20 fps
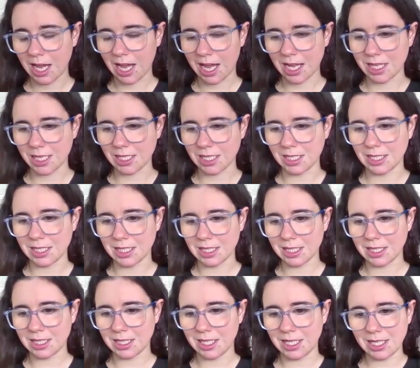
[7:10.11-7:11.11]
and
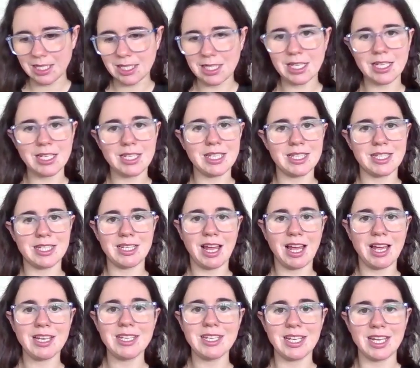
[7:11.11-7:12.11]
this
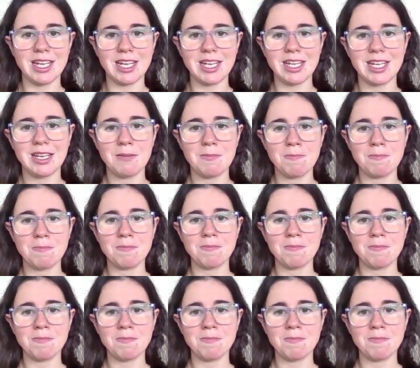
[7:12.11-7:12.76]
understanding,